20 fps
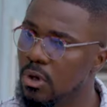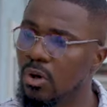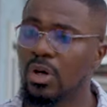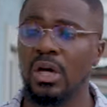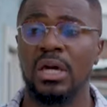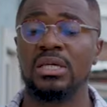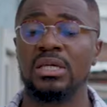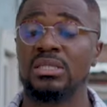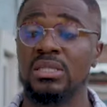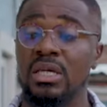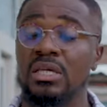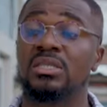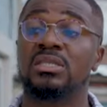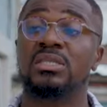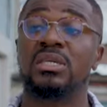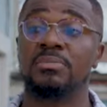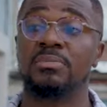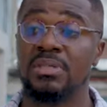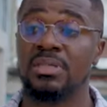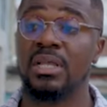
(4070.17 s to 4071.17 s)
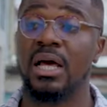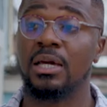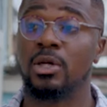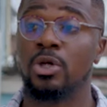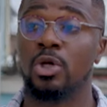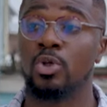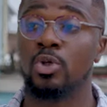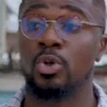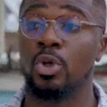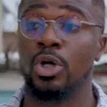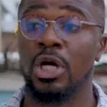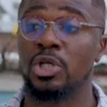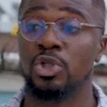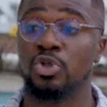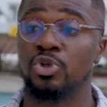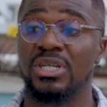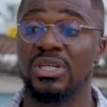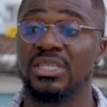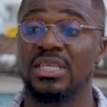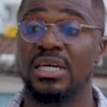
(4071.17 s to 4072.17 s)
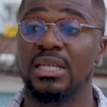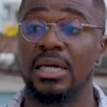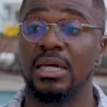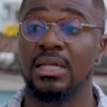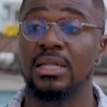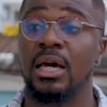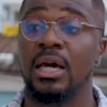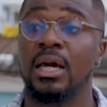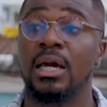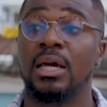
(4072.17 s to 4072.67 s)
okay, it seems like you're no longer interested in...